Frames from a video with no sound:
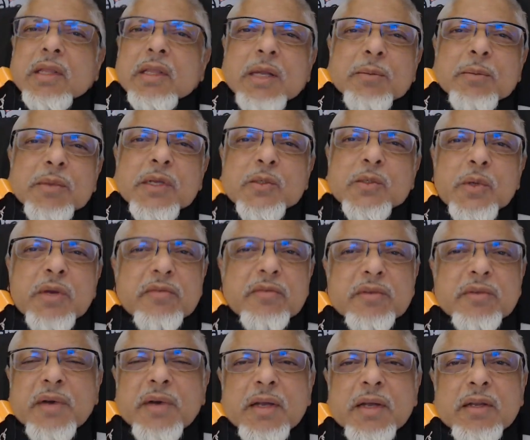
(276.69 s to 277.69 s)
That means you have
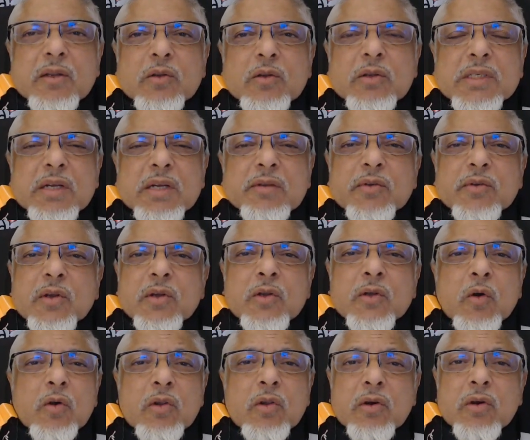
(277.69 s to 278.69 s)
divided yourself. You are
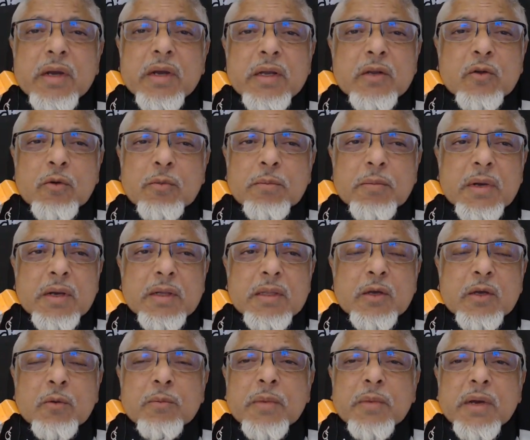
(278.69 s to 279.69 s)
no longer an ummah.
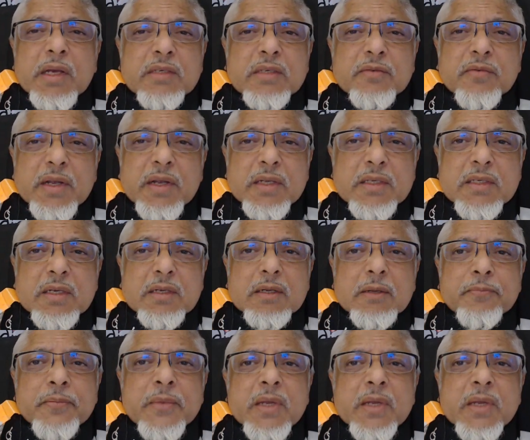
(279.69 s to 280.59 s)
The ummah is fractured.